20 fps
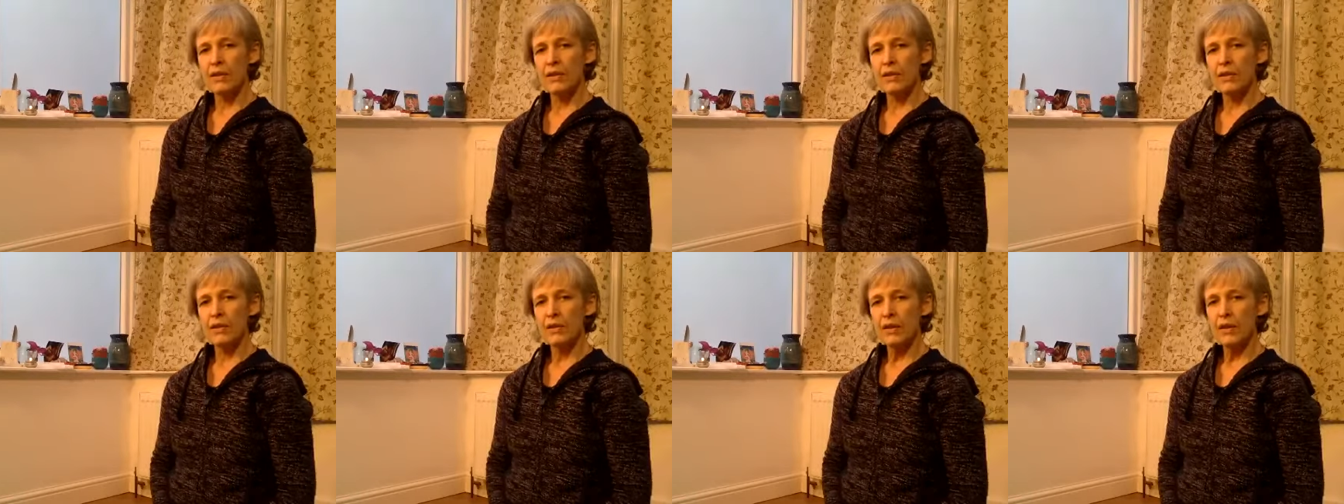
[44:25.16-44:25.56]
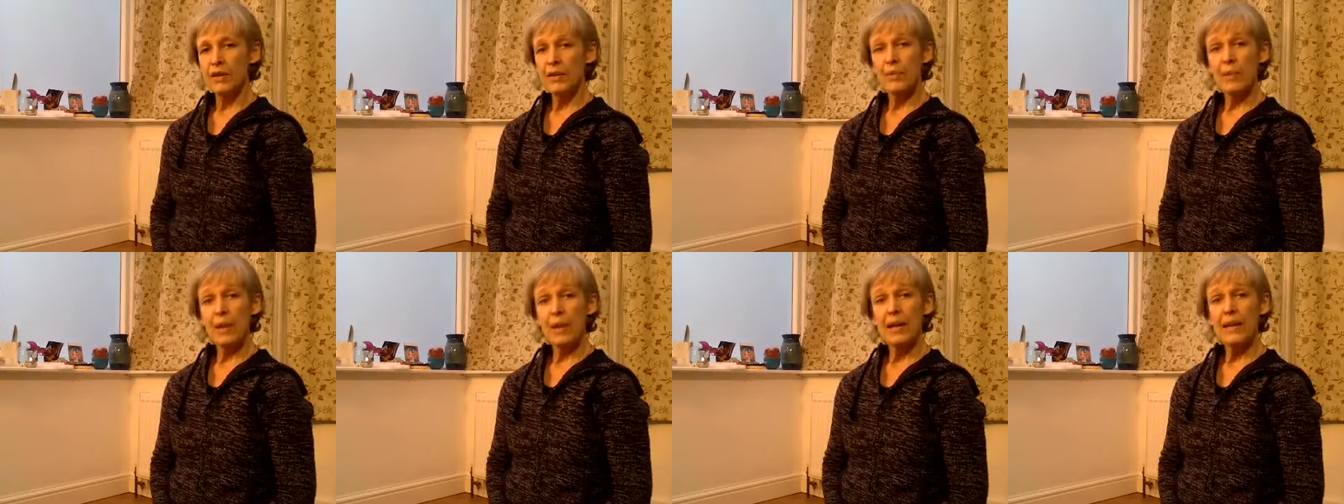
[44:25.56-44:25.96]
So you
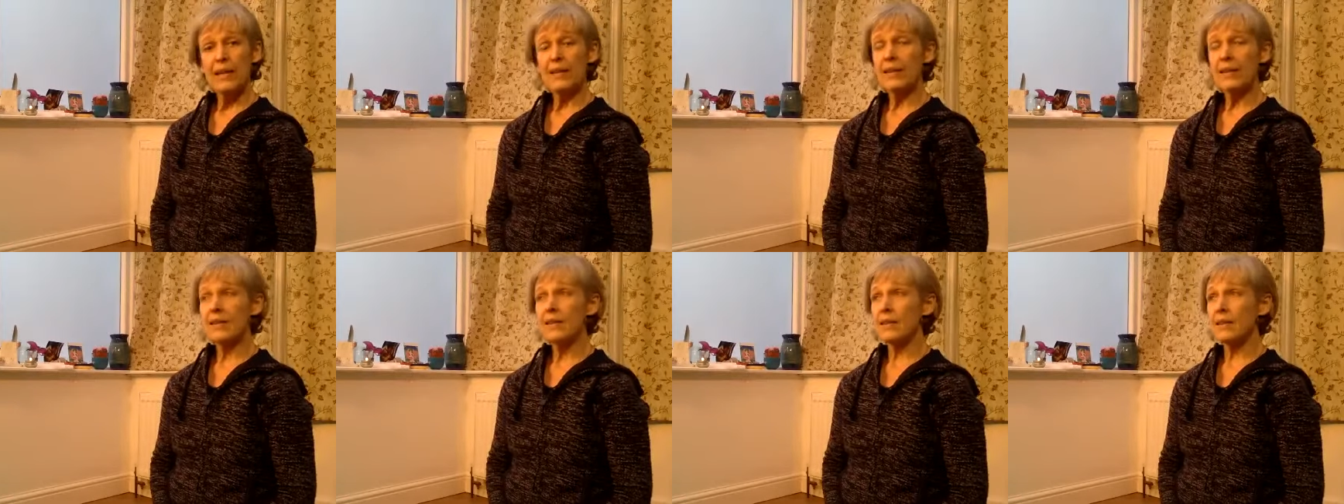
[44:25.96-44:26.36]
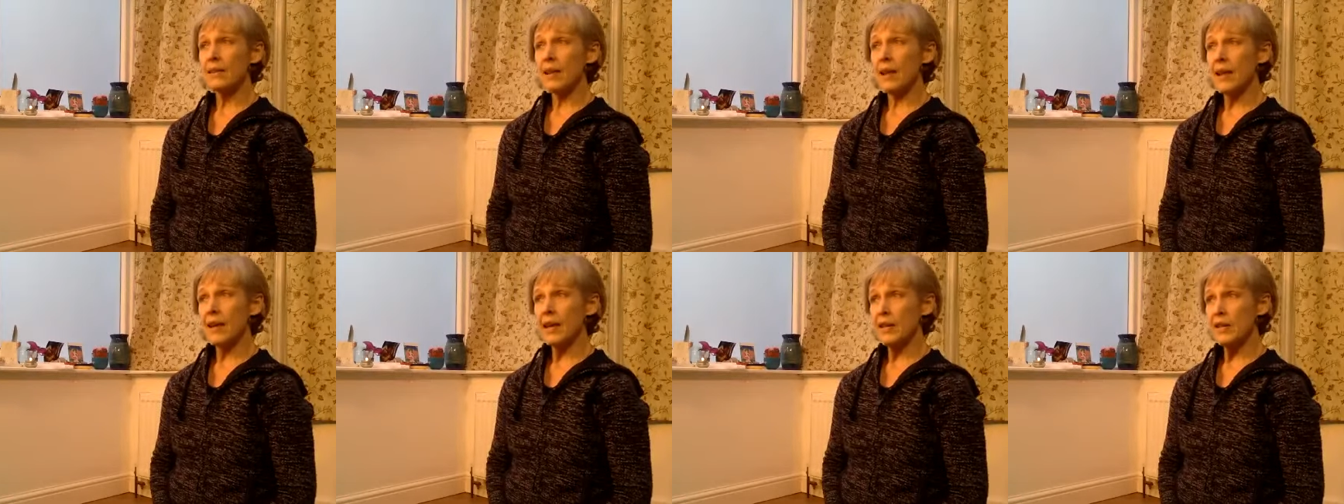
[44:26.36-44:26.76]
might
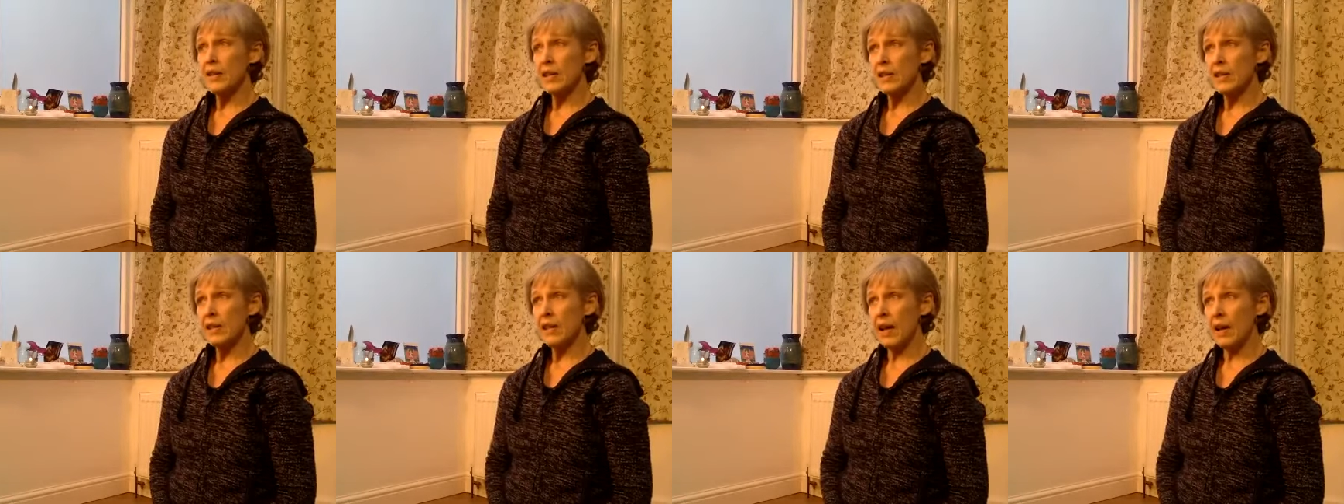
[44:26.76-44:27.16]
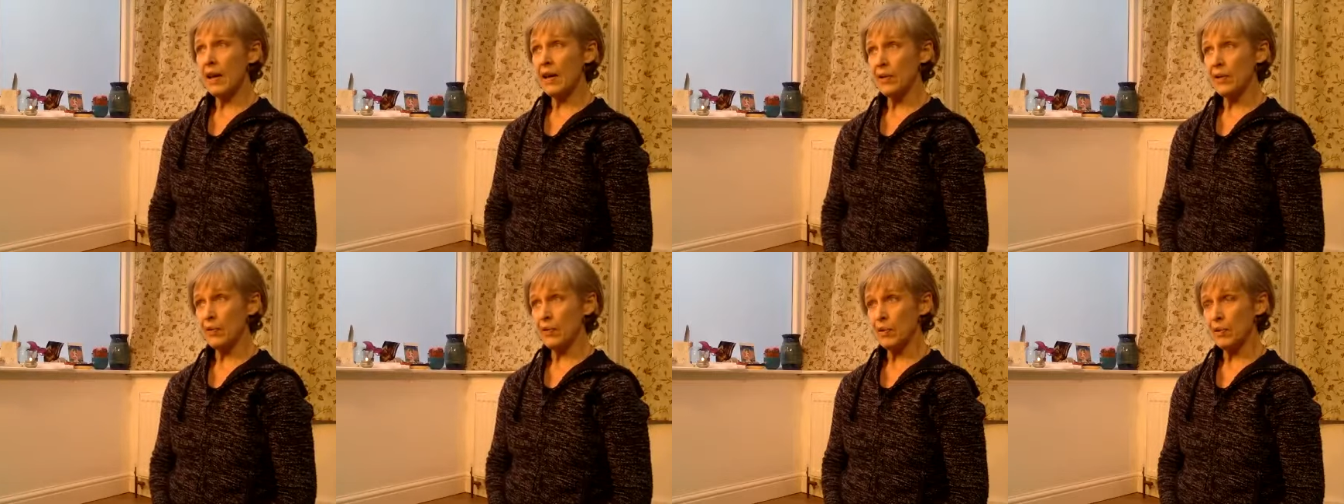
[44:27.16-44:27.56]
like to
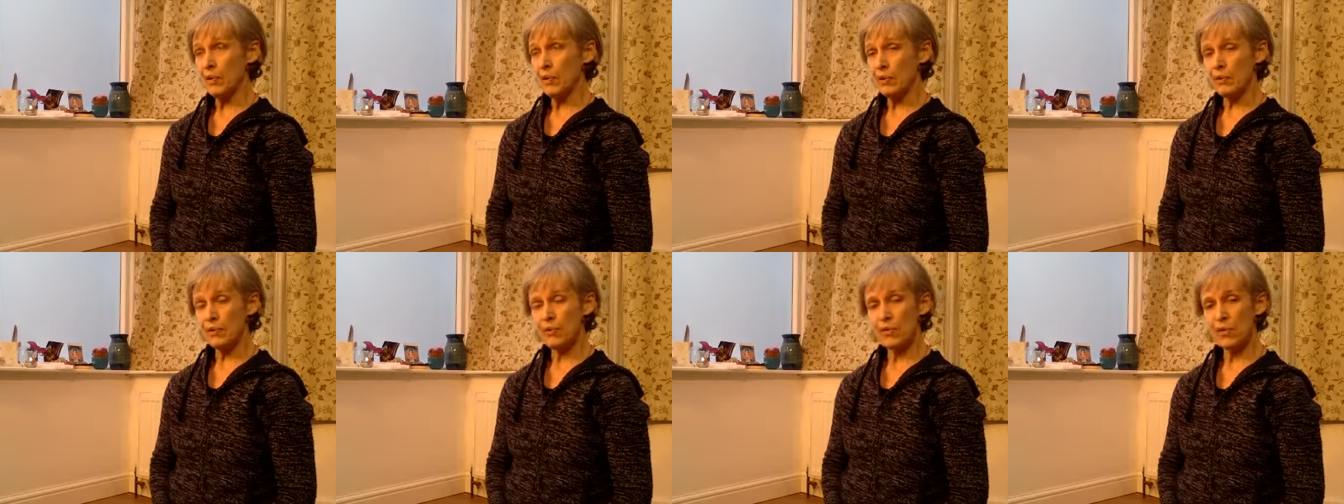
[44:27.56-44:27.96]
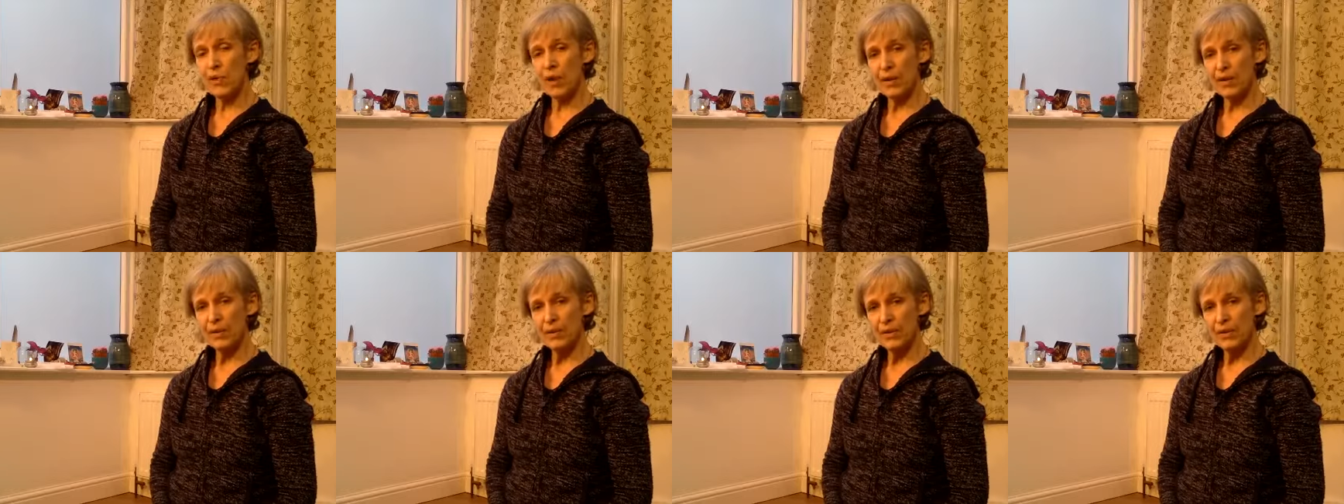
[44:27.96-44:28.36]
lie on your
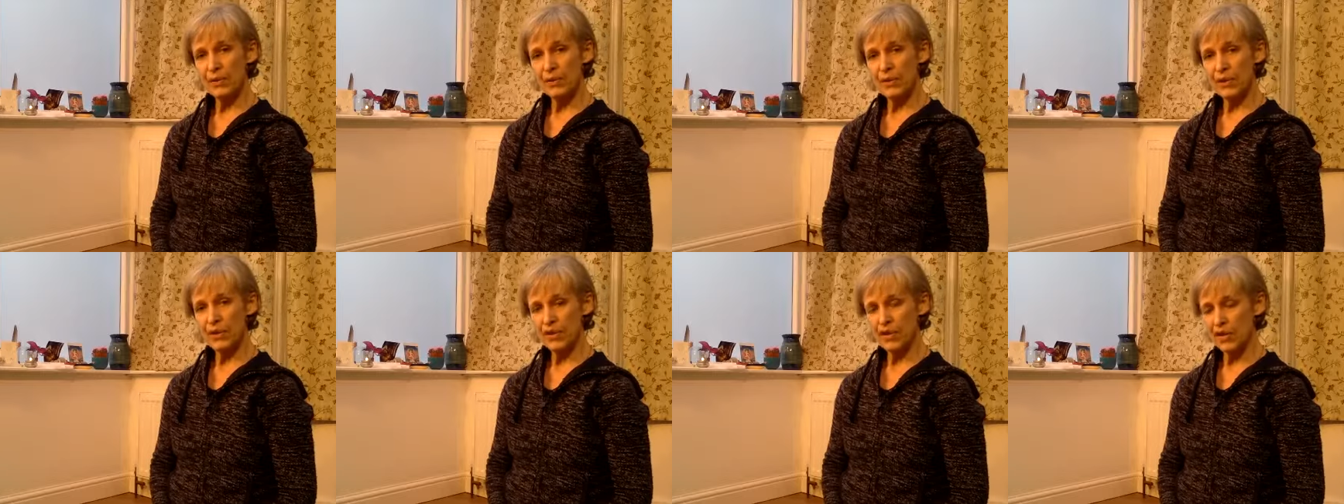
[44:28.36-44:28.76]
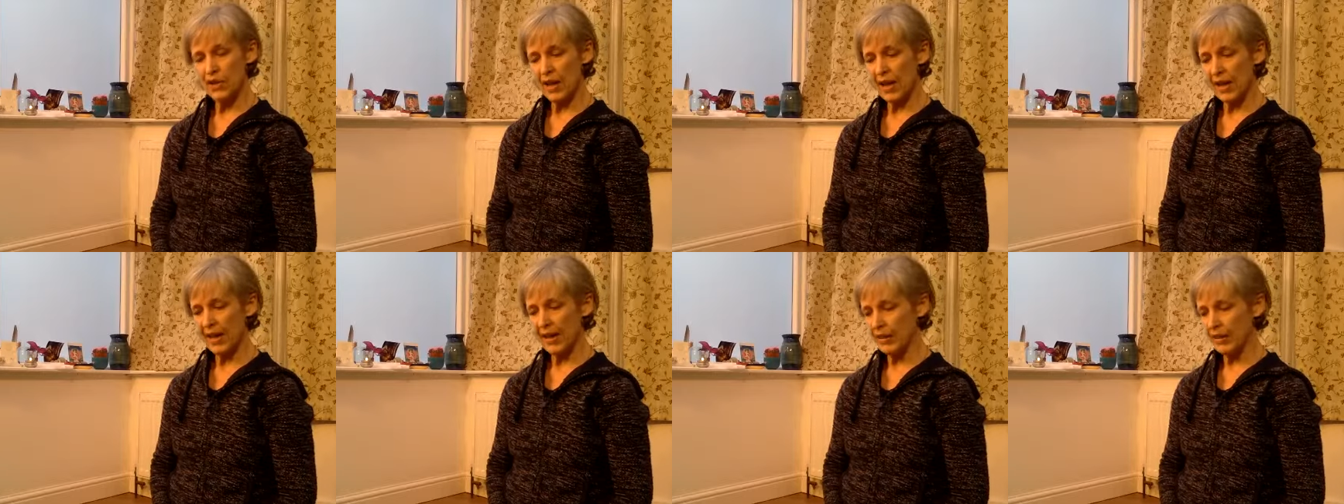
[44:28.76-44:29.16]
front for a
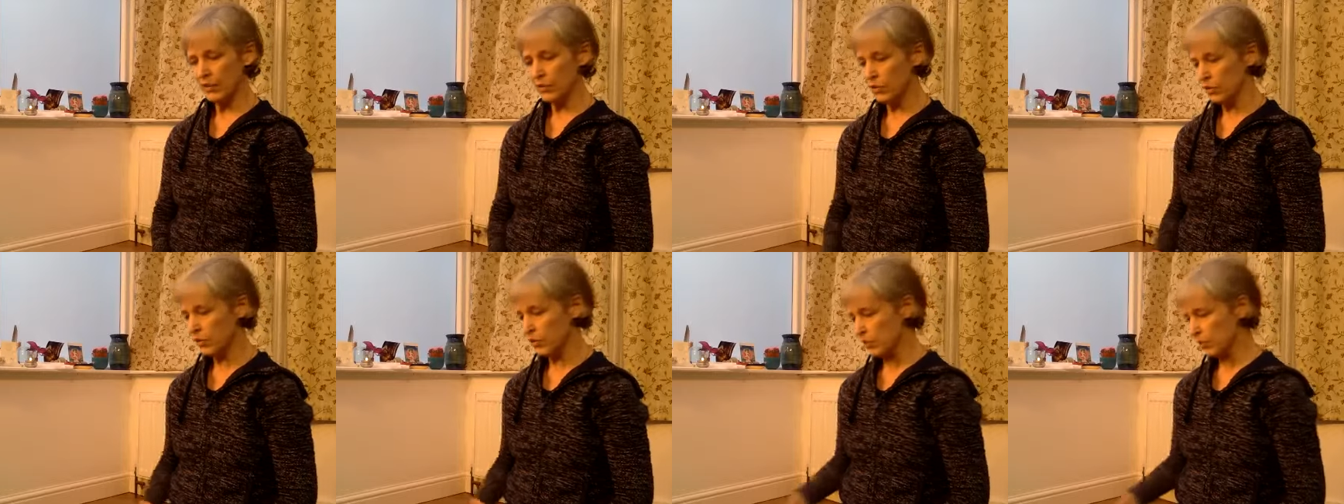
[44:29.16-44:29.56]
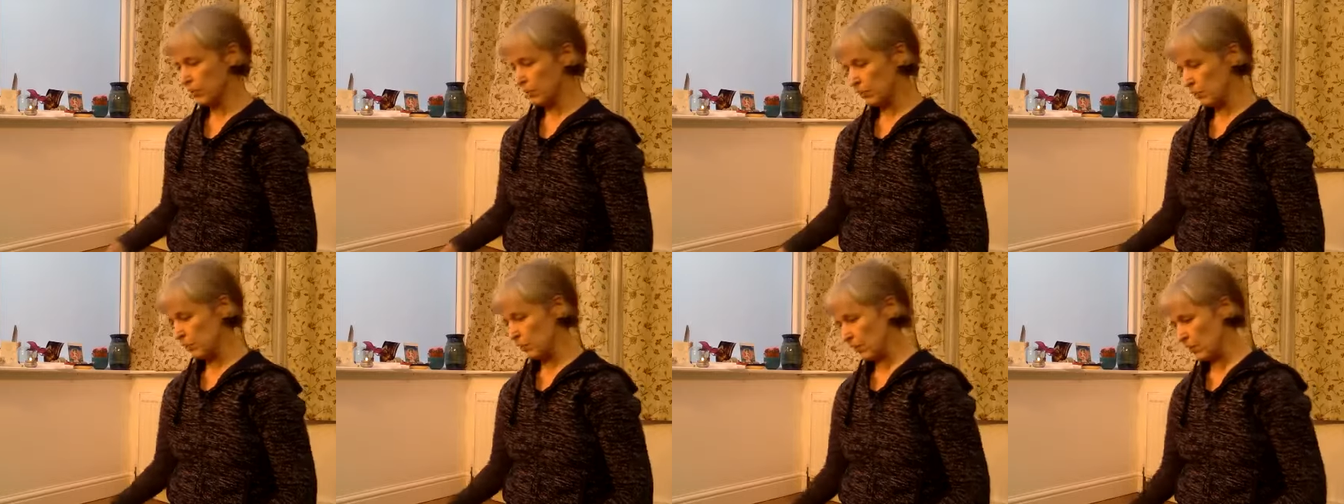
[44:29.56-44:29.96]
change,
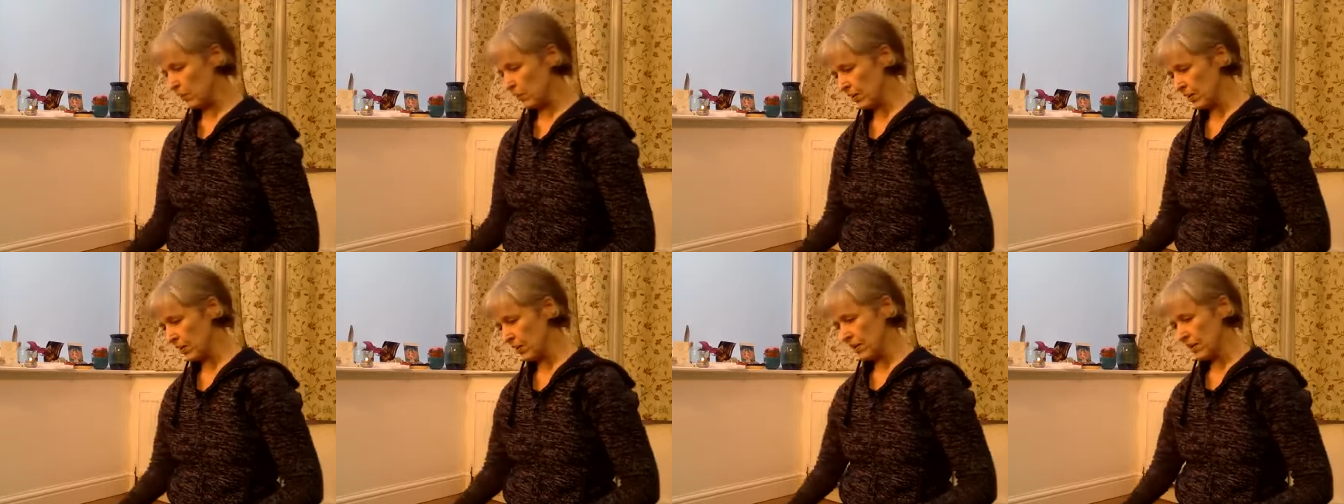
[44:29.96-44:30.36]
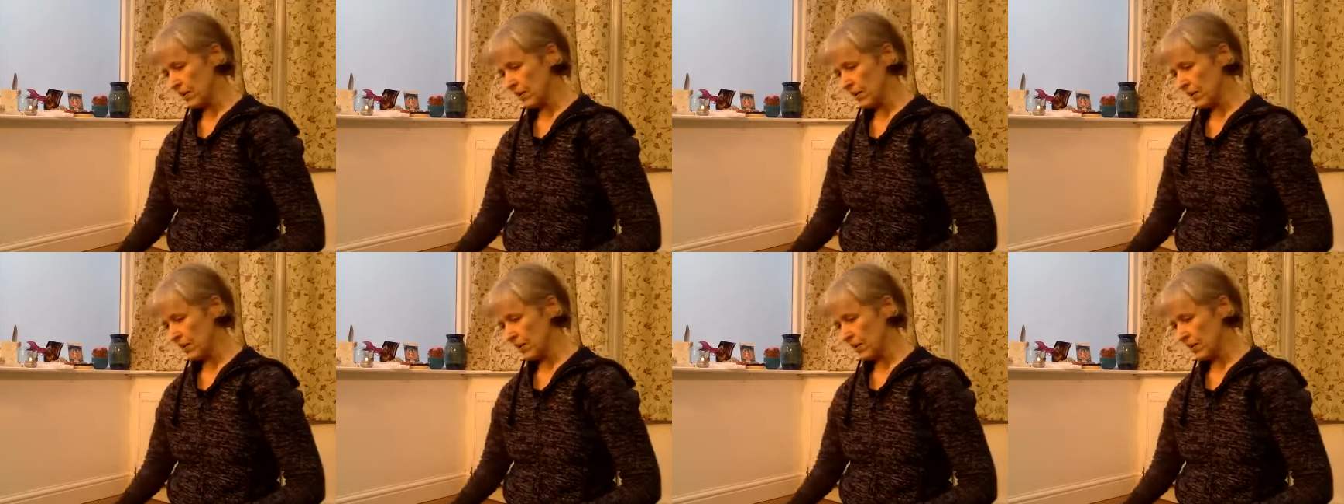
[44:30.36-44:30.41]
or